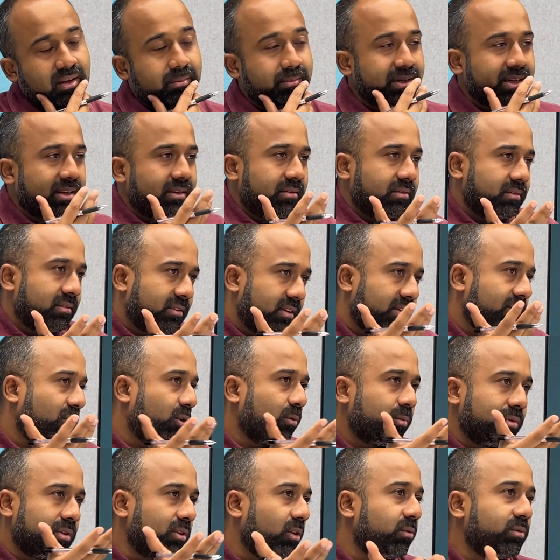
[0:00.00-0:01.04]
I mean, they've
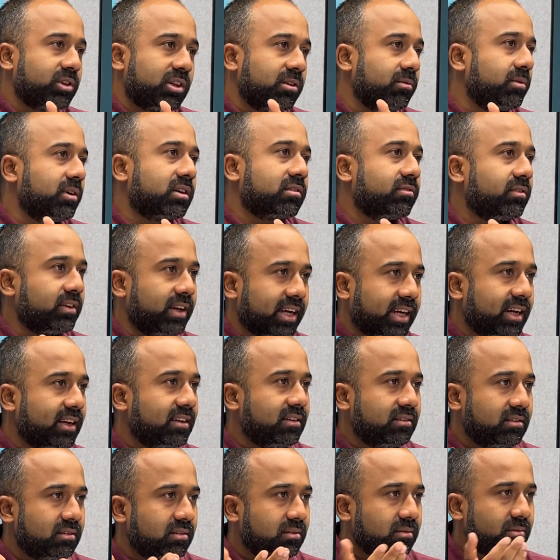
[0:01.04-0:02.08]
obviously worked for
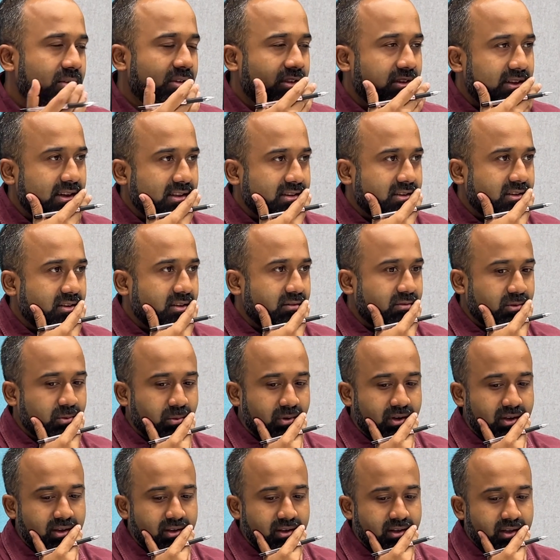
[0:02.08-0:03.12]
decades with the Nielsen's of the
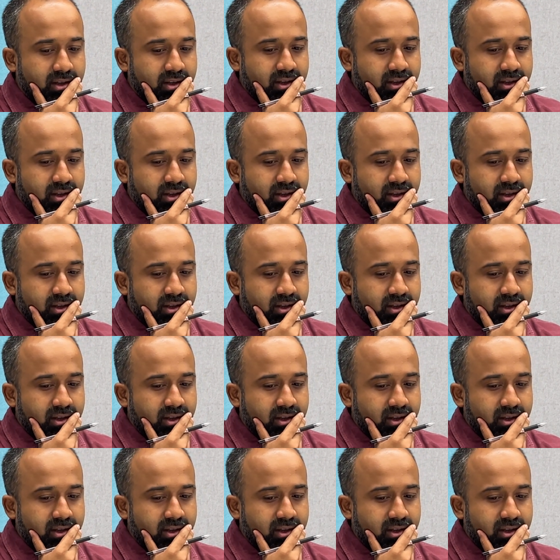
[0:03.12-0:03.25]
world.